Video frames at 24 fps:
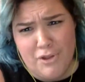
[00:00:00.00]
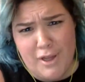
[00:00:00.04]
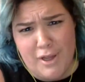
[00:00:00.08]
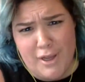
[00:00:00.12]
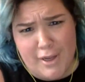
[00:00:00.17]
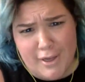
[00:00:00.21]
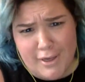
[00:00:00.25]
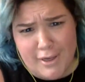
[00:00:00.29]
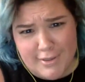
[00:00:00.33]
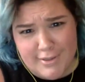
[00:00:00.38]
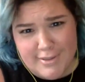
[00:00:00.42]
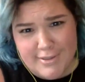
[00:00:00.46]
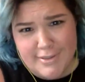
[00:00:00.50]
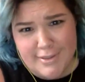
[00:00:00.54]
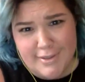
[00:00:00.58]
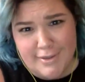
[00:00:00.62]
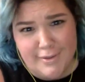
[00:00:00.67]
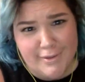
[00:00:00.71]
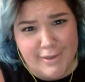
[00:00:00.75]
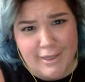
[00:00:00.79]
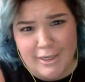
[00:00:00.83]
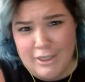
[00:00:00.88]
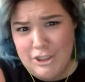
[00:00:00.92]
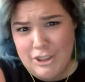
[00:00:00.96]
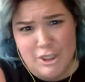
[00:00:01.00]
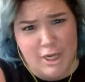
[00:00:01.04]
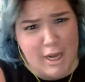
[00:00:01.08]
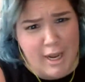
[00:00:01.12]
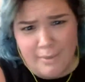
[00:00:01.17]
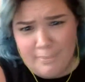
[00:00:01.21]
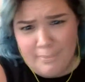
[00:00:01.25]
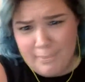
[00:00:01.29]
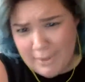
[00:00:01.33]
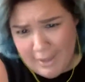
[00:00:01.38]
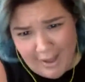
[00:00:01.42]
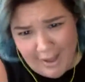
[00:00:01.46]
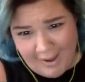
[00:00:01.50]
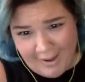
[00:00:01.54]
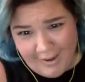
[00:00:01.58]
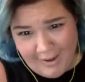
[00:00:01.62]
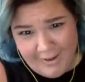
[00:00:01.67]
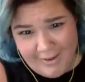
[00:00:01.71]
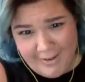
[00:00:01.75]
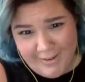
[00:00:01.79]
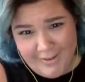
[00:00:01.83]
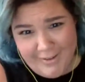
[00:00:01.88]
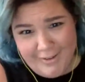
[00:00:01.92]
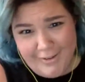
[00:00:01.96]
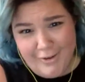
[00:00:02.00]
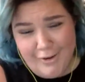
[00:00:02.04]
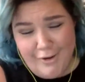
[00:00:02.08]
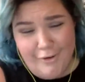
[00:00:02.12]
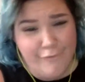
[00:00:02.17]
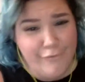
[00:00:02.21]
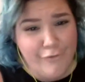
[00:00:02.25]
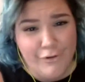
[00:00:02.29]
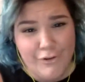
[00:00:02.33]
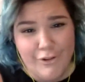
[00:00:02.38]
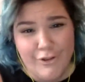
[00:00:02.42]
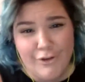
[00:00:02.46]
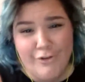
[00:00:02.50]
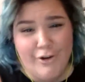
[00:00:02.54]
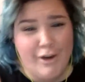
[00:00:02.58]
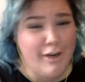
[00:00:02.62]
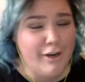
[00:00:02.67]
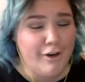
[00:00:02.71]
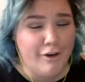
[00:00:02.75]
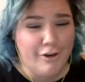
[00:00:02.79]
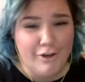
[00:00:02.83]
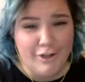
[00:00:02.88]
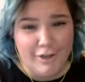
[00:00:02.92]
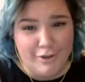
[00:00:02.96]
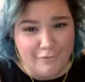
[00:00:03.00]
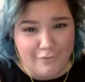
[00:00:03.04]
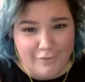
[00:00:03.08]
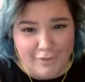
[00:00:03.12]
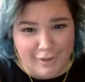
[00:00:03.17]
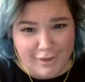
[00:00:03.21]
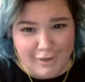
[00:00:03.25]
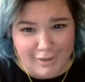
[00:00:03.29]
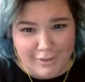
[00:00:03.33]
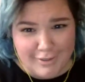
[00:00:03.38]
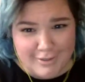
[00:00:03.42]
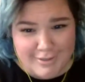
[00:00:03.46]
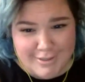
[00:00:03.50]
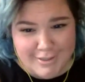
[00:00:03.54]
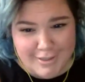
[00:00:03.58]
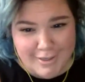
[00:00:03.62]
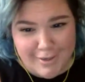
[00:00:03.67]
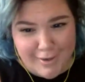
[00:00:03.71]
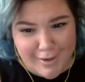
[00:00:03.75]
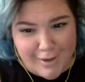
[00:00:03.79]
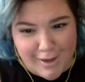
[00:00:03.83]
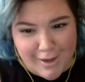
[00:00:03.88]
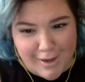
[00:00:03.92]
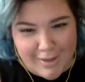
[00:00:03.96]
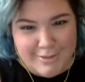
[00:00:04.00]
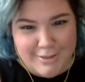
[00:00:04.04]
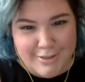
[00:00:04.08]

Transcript: things, like Jack Black, for the greater good of things. And